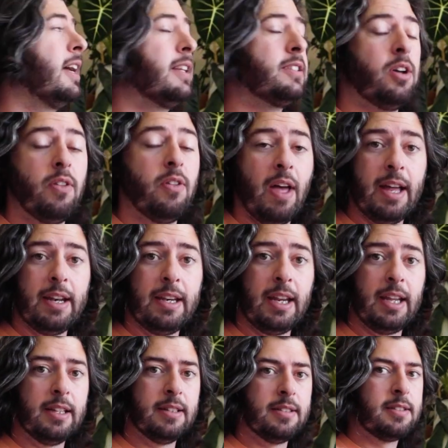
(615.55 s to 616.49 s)
that's all that
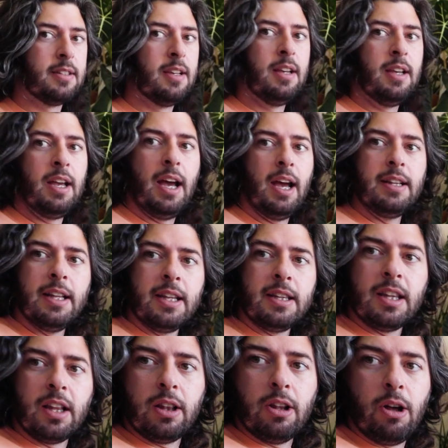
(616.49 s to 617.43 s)
needs. And
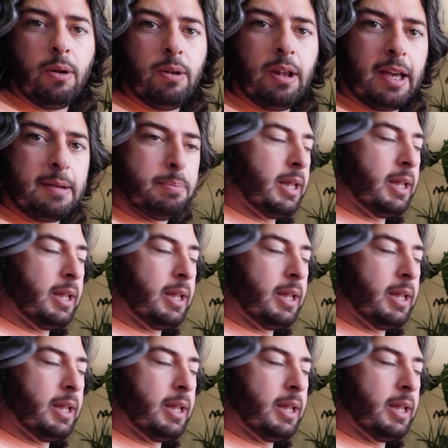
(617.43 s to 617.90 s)
then the low light